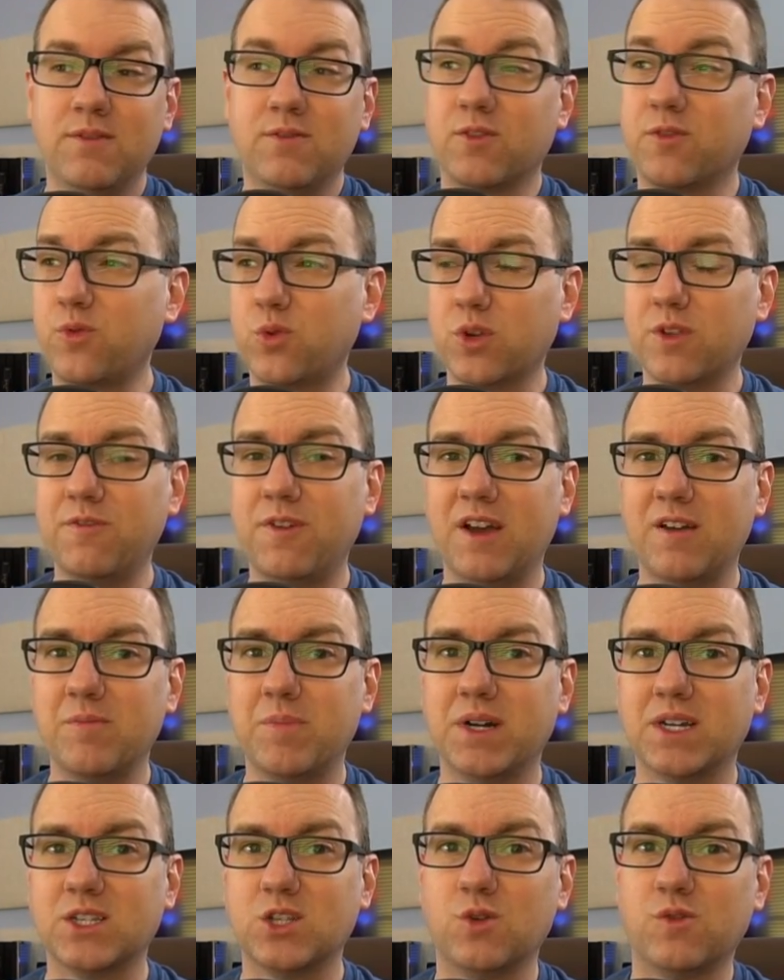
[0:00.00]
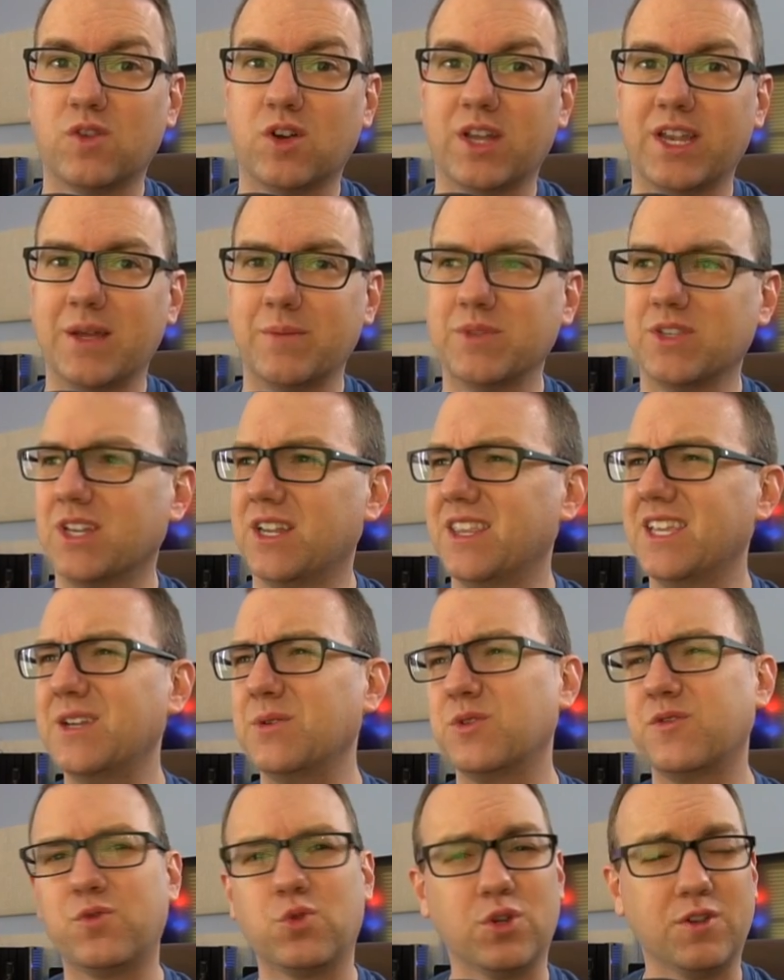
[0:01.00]
For 45 bucks over on Amazon, I think it
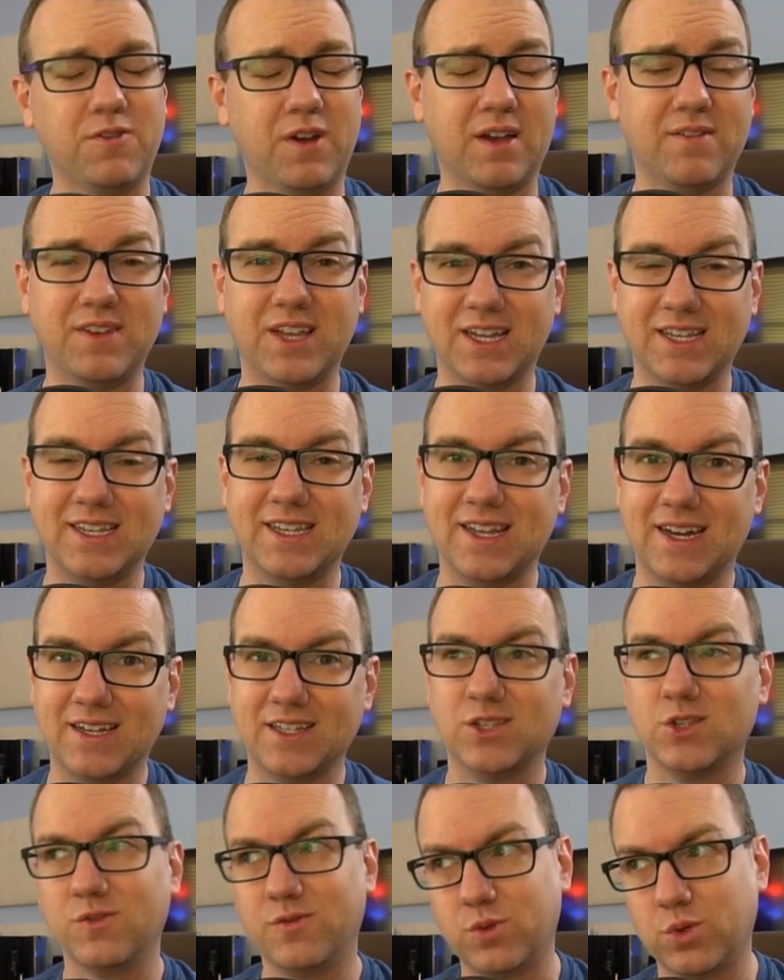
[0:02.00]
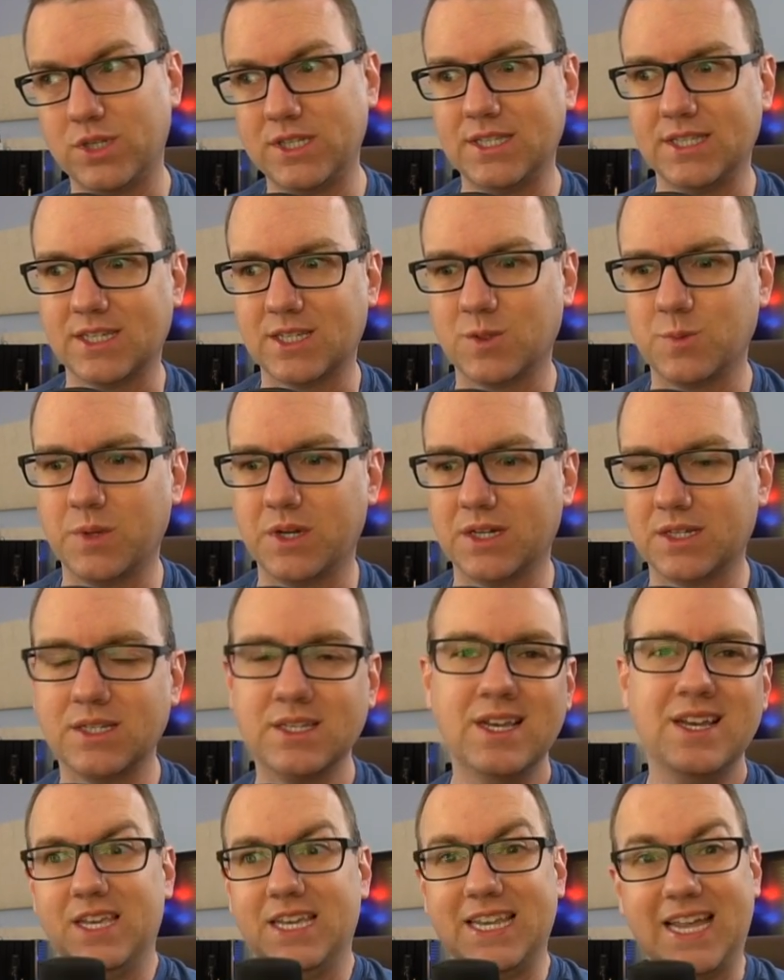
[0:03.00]
was 45.99, so 46 bucks,
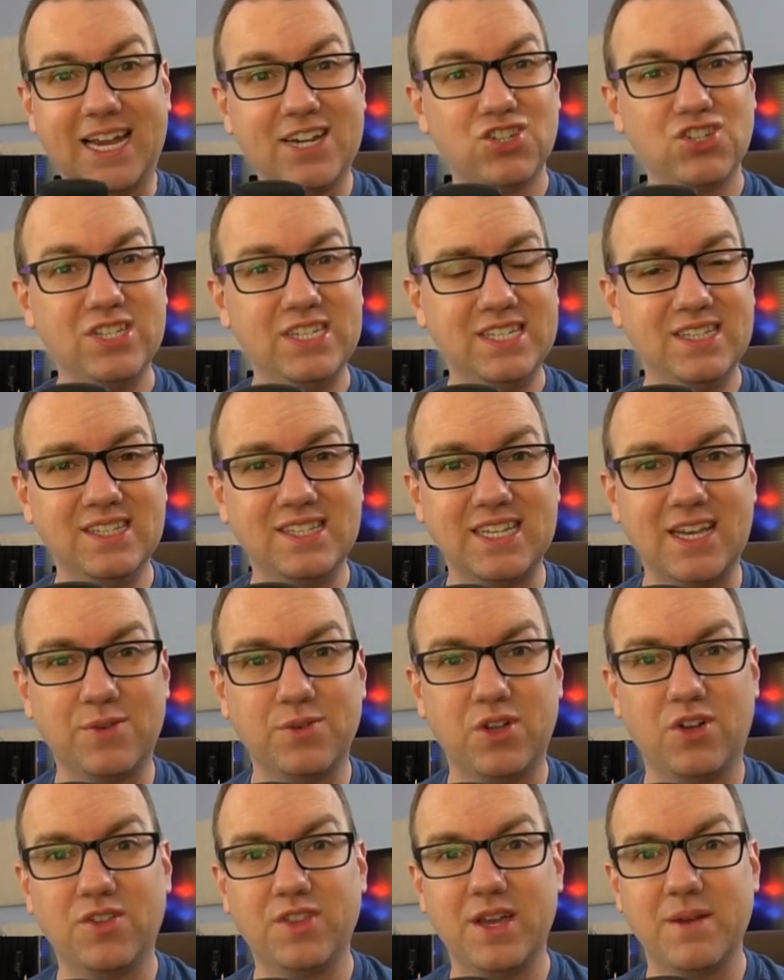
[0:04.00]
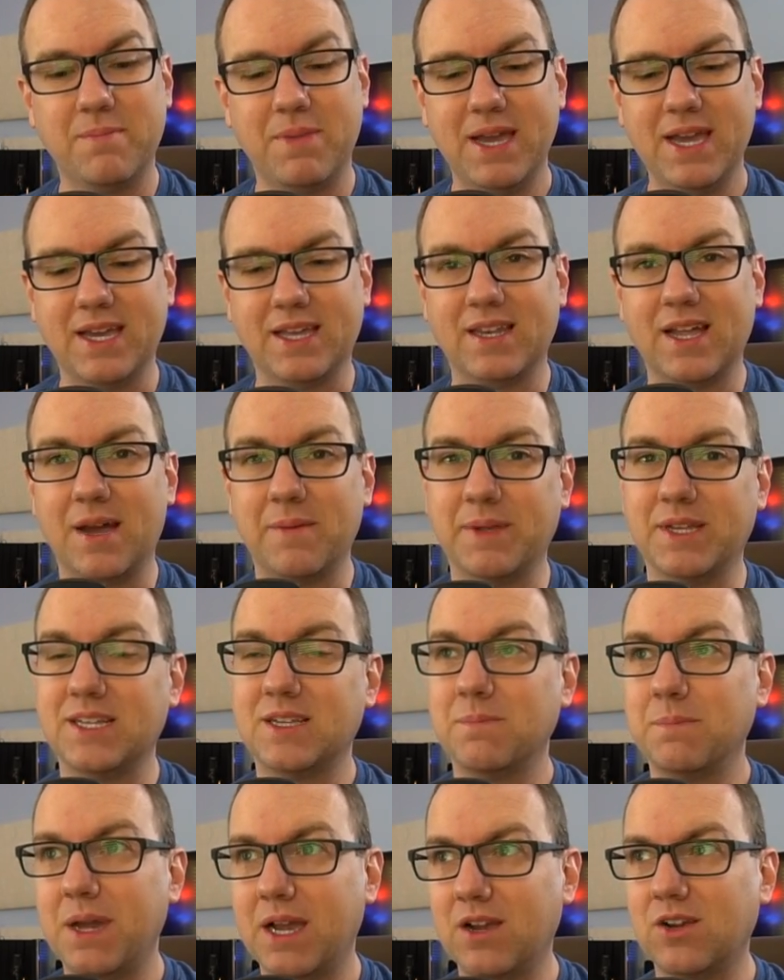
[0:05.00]
it actually didn't sound all that bad. I mean,
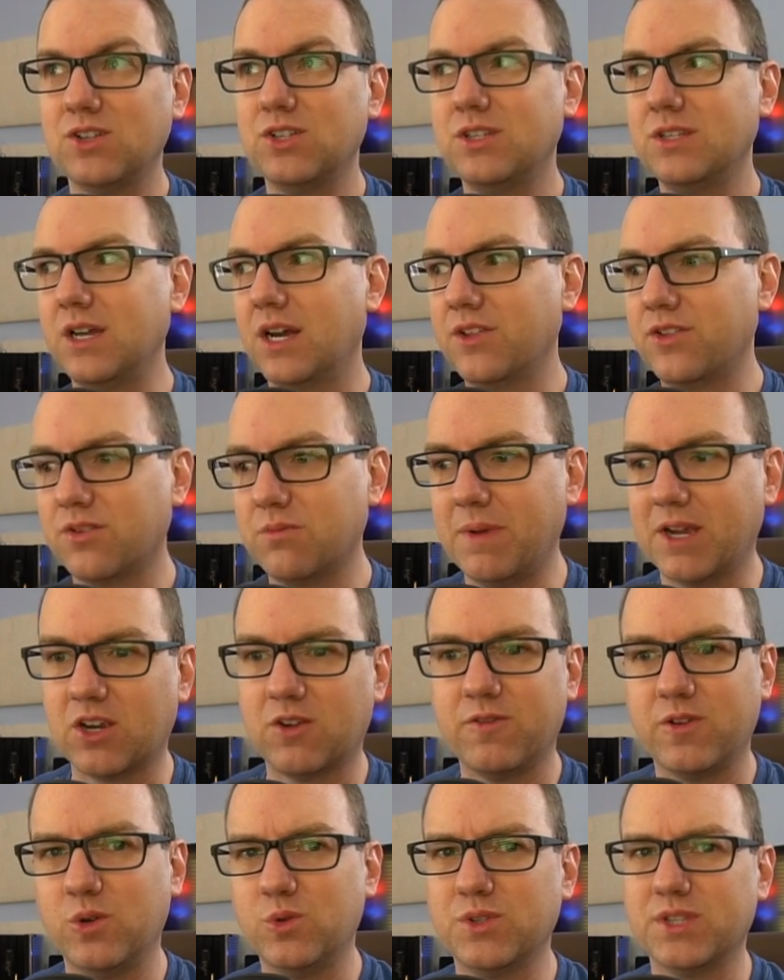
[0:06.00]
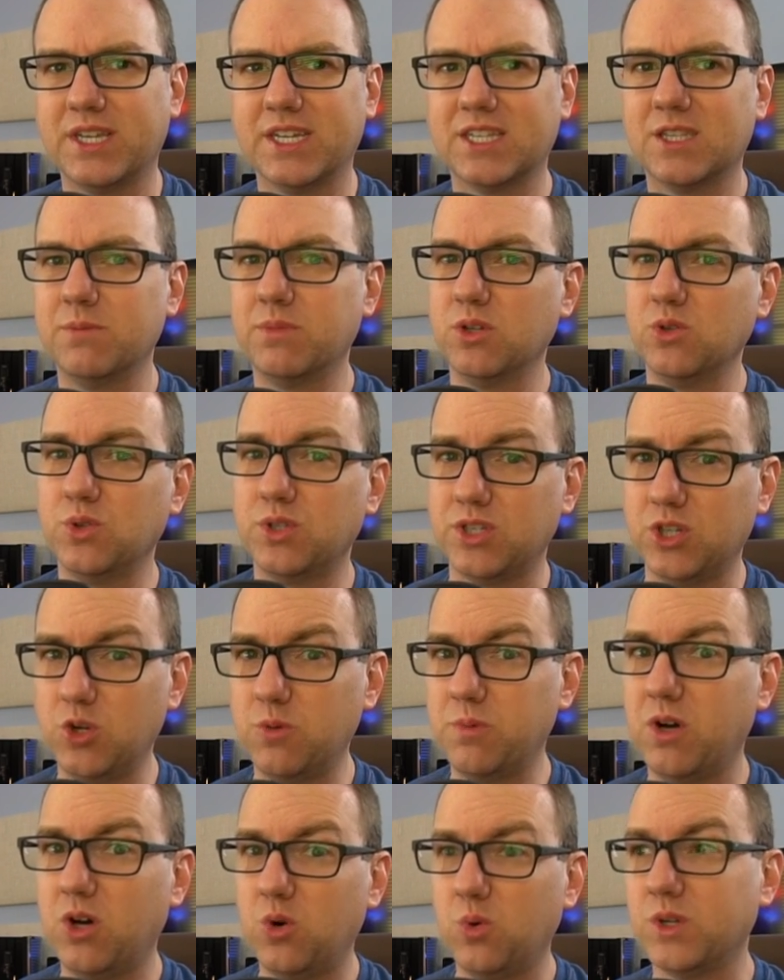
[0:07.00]
compared to other microphones like the Blue
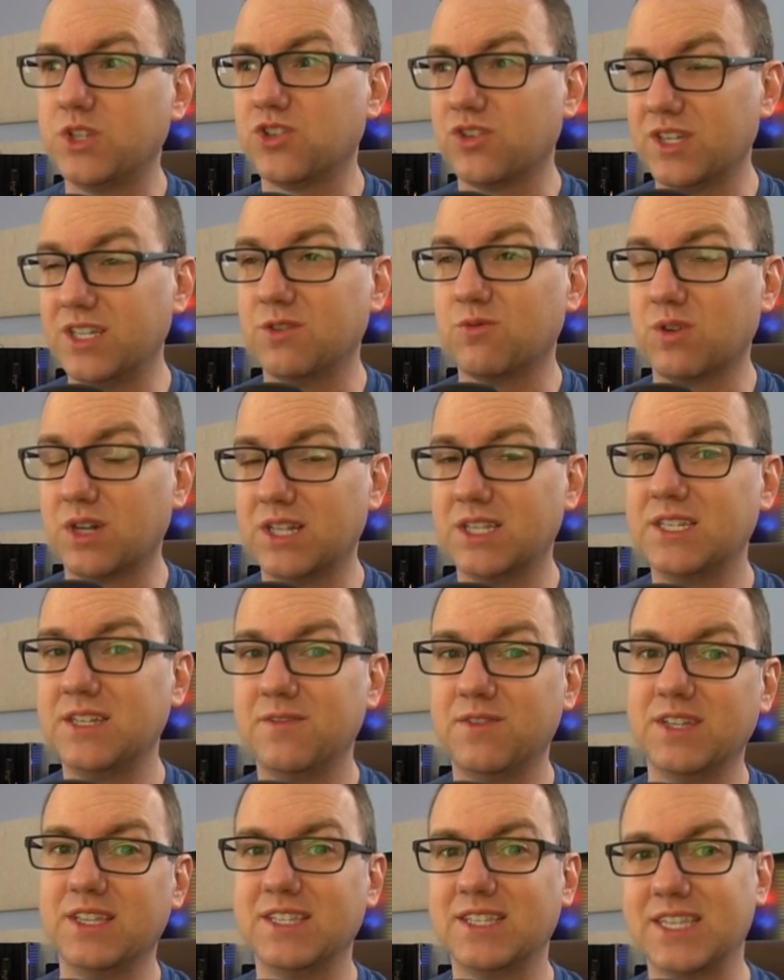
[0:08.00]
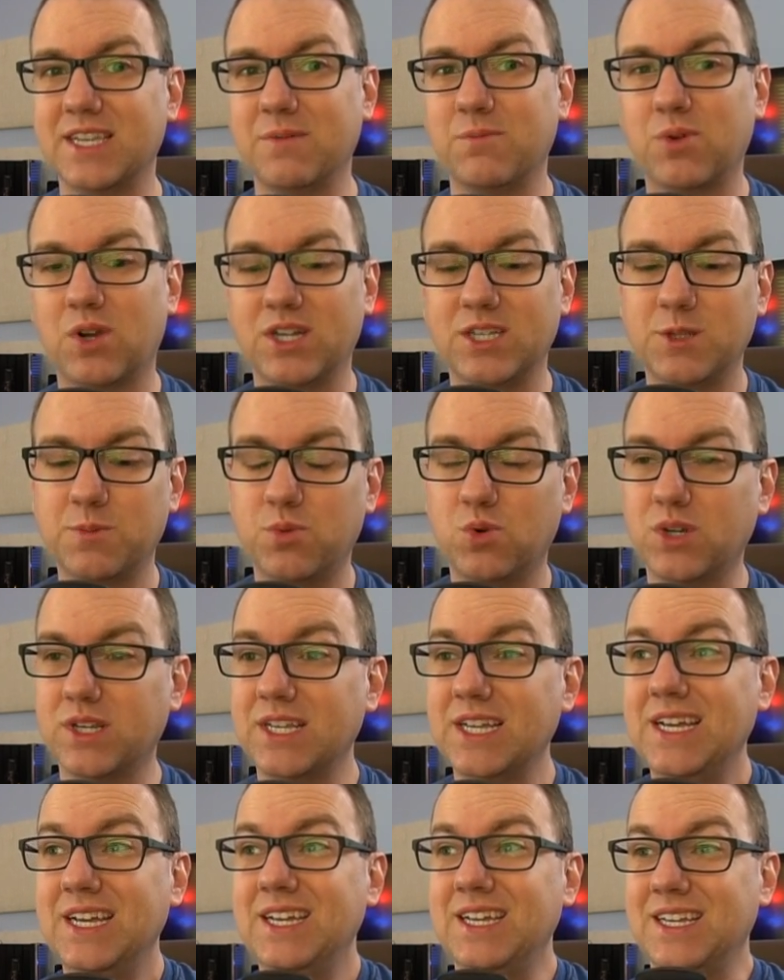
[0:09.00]
Snowball, which are in relatively the same price point,
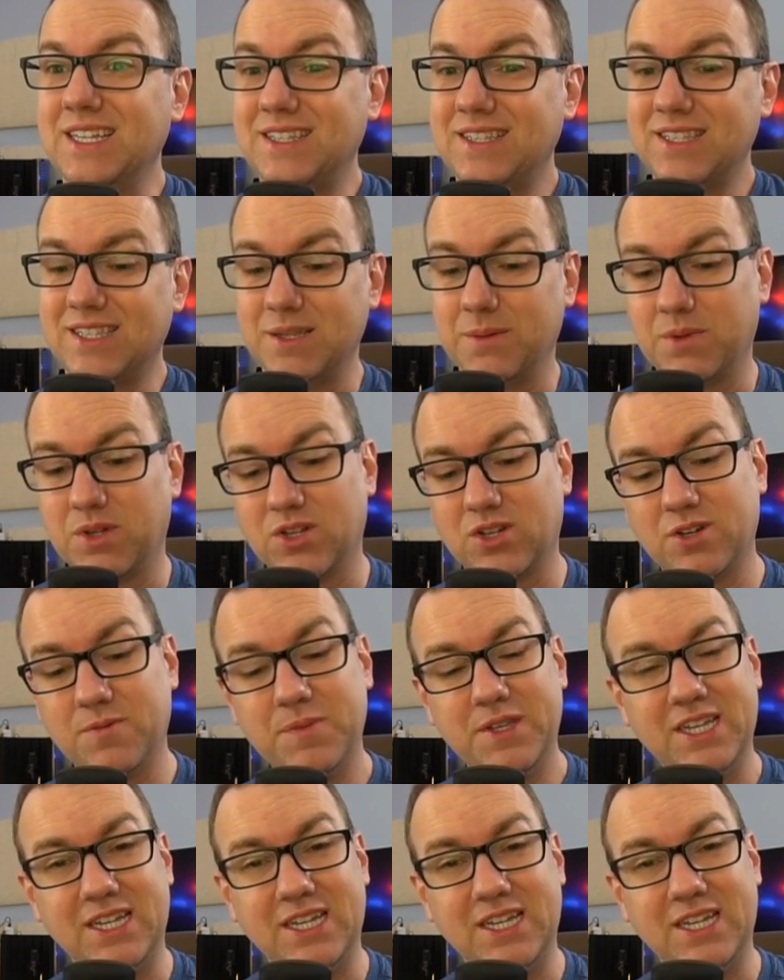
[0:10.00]
it's similar.